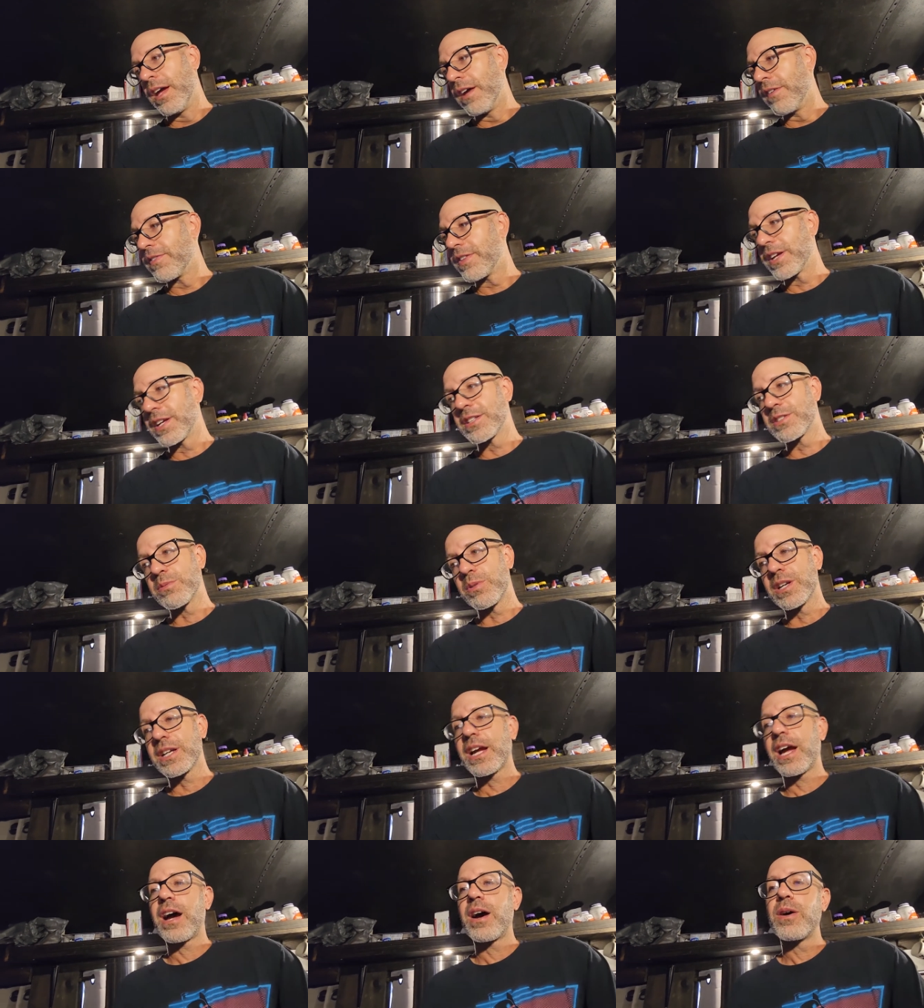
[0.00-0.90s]
things
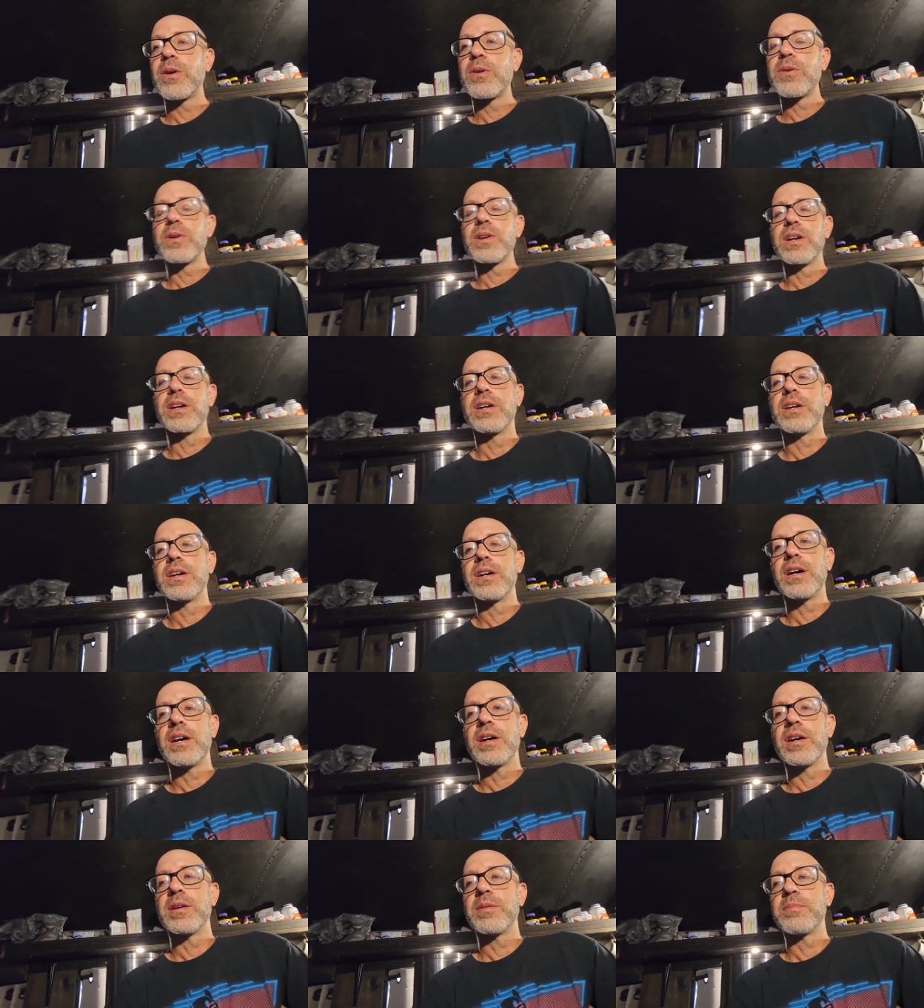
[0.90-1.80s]
work out.
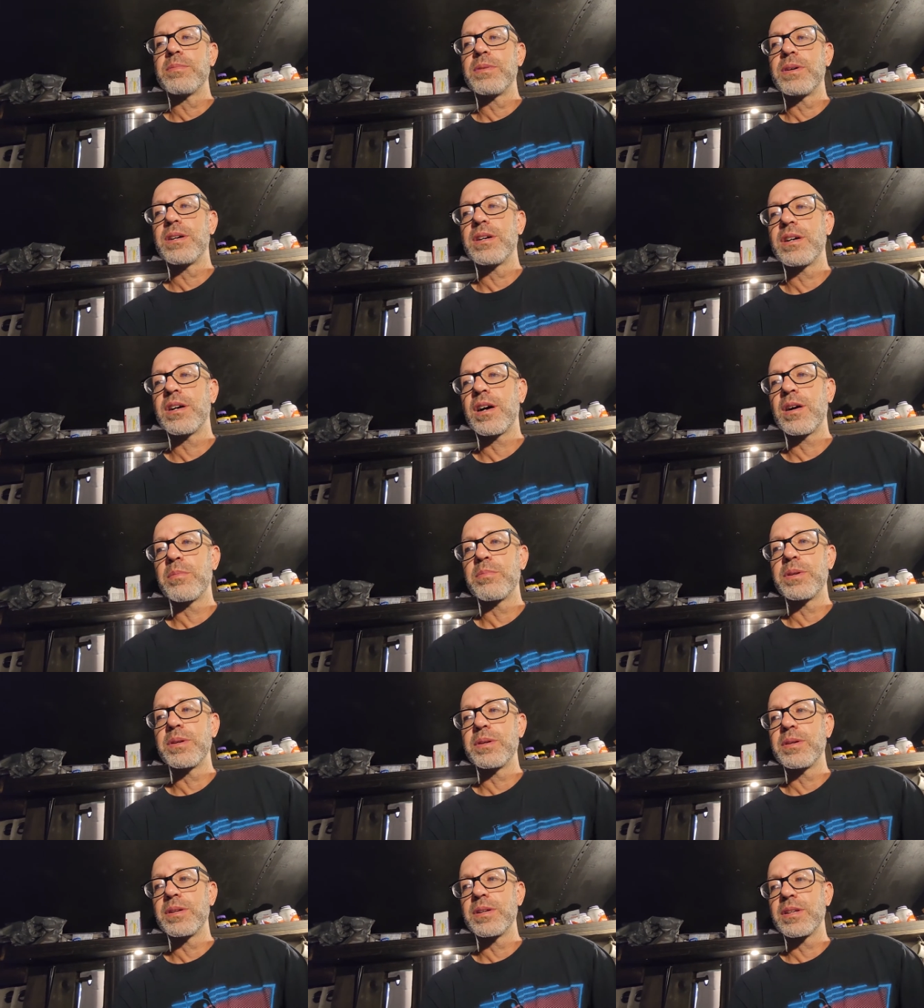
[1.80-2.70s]
I'll
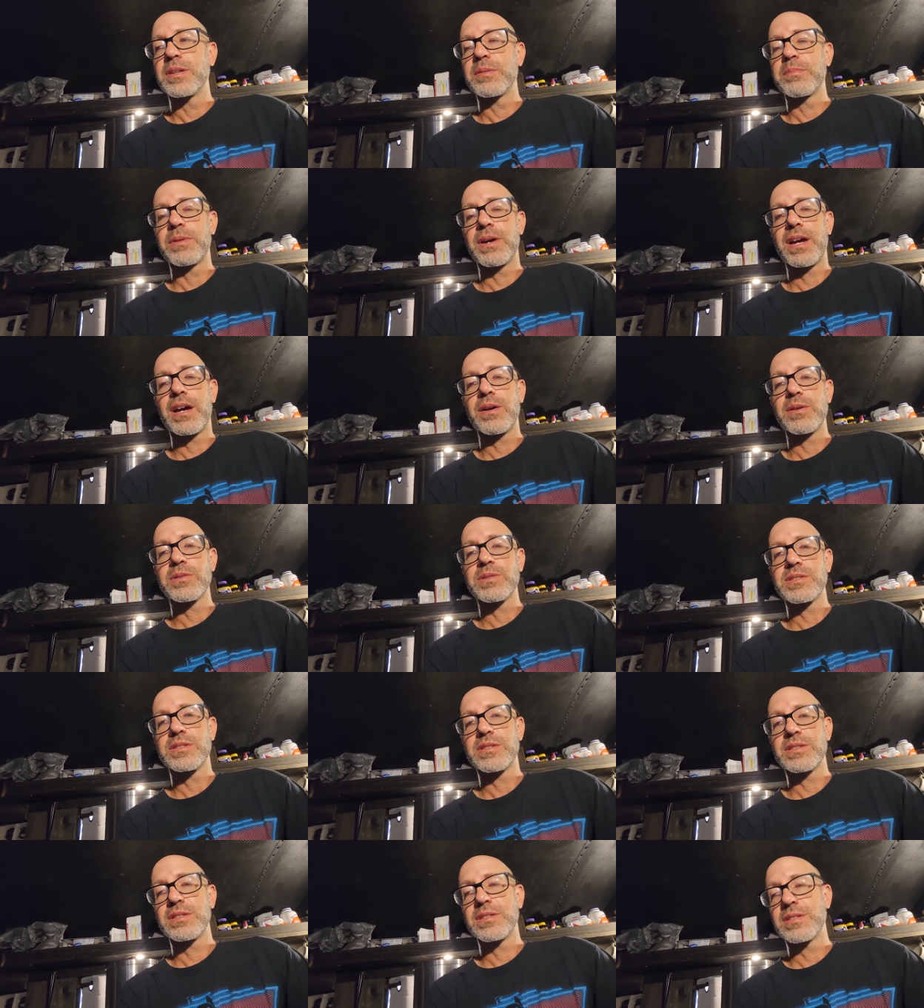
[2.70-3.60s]
be into my
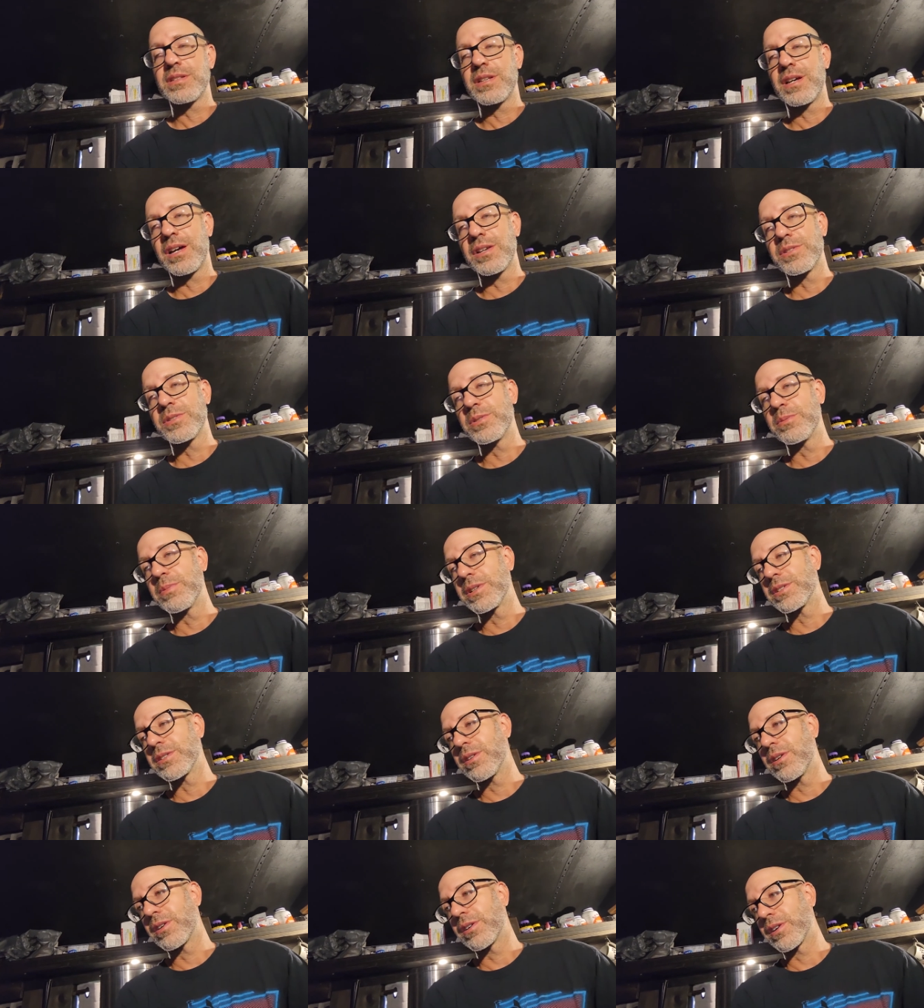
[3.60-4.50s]
house not too
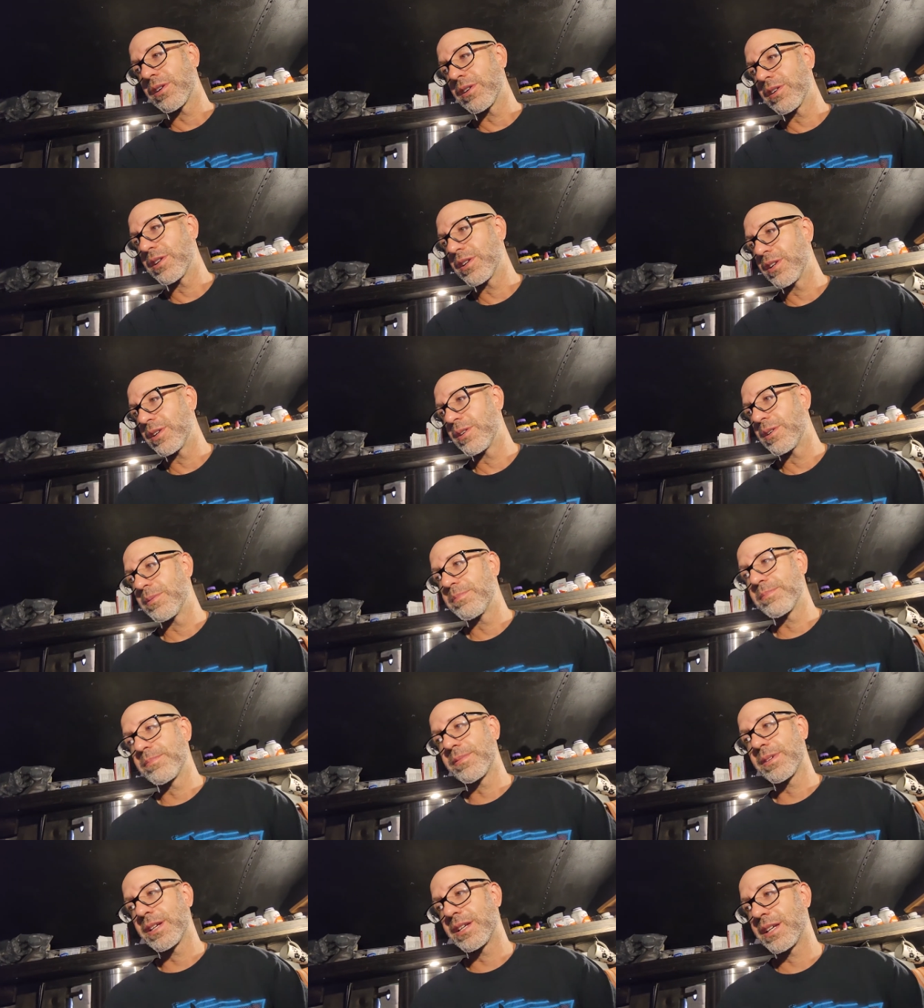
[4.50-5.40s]
much longer.
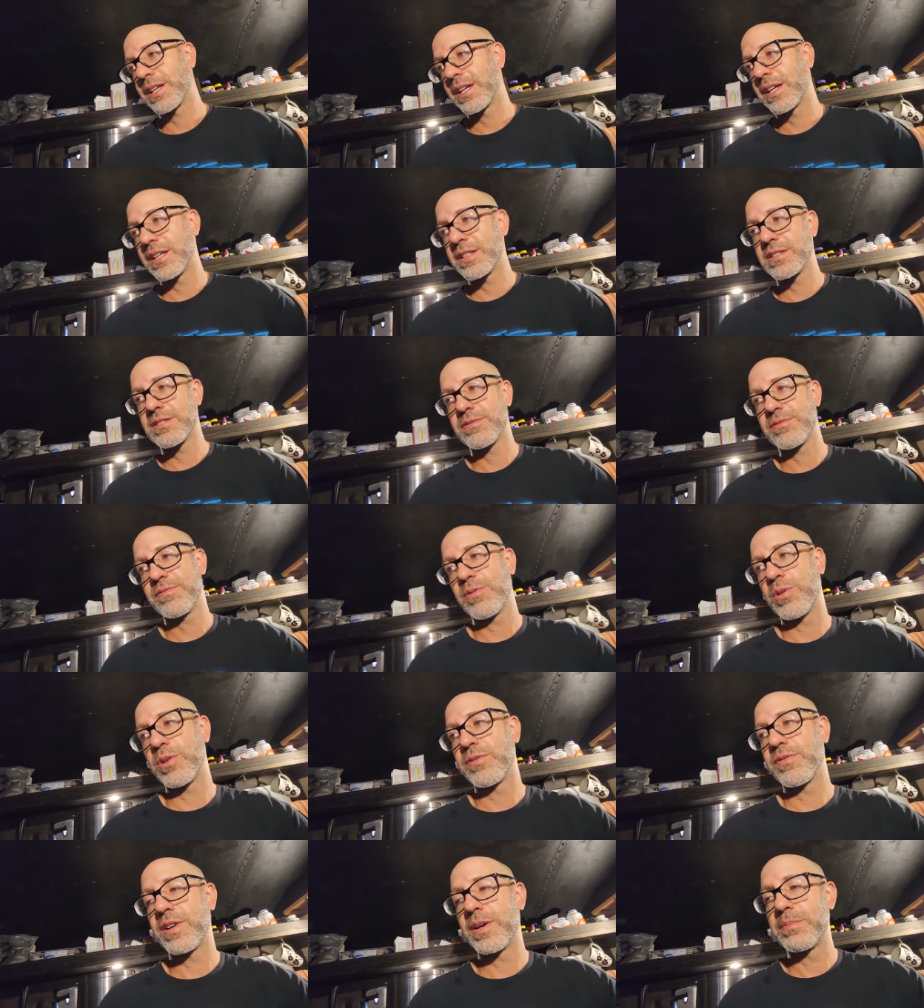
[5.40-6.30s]
I'm gonna guess
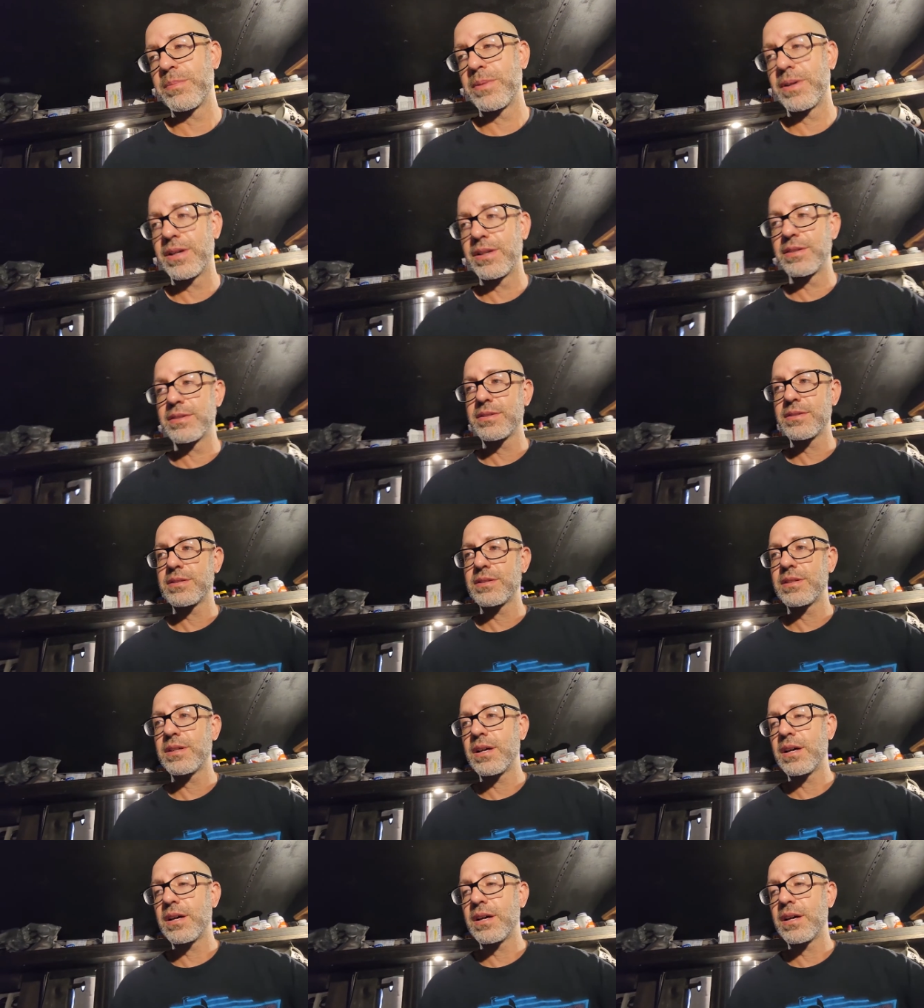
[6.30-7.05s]
4 or 5 months,